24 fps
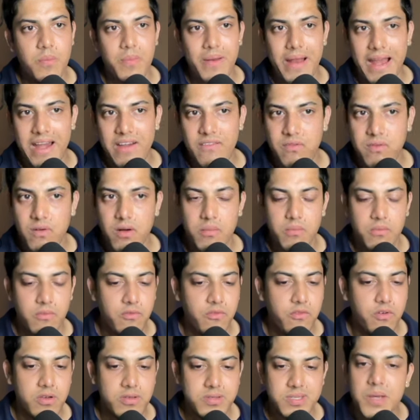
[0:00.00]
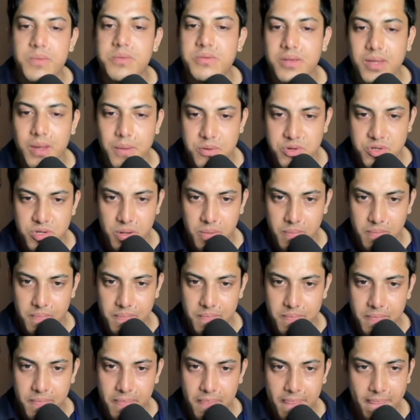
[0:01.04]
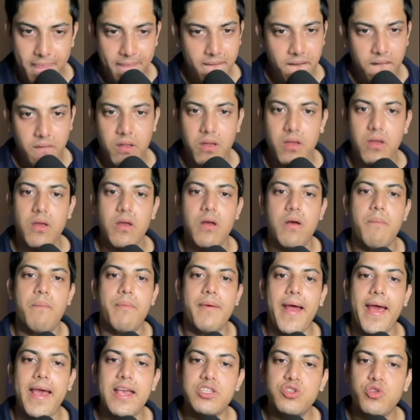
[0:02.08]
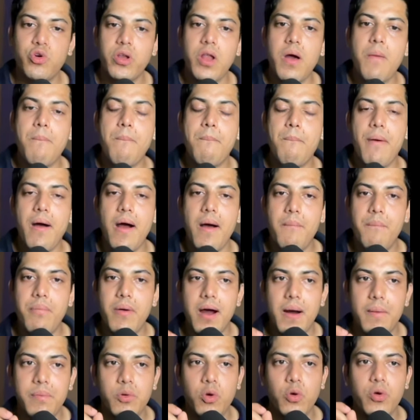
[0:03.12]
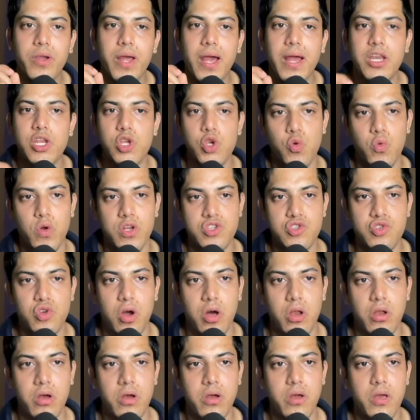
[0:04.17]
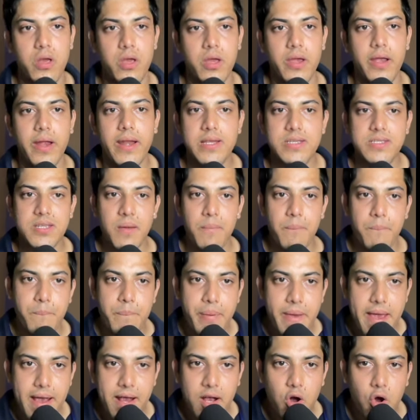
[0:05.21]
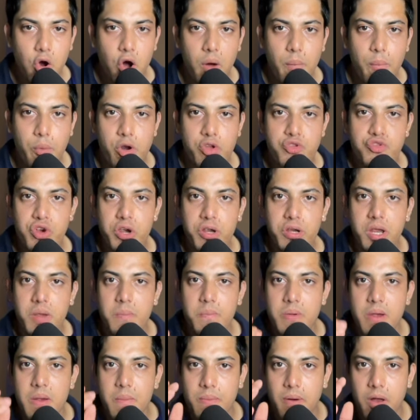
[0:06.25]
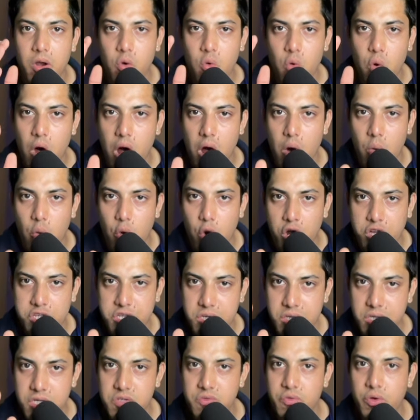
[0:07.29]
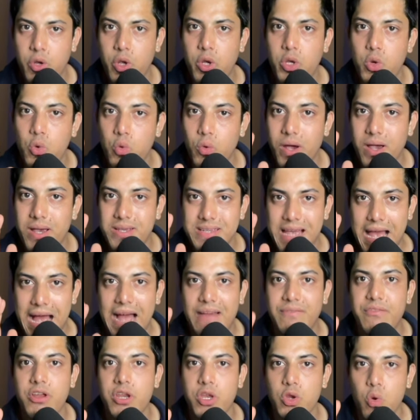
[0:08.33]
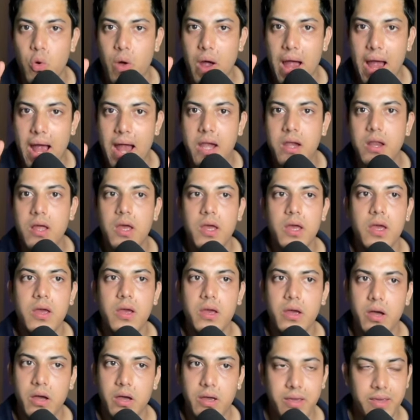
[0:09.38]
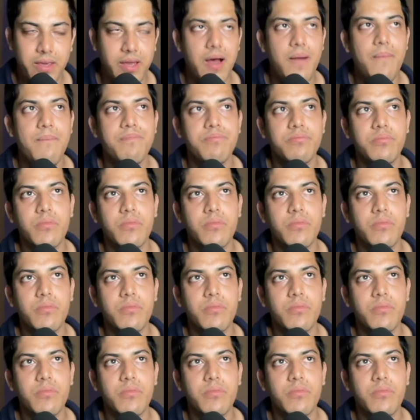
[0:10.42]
platform for subscription, price gonna pump up to $10. It's a big opportunity. People who are watching this video, you guys have in your hand. It's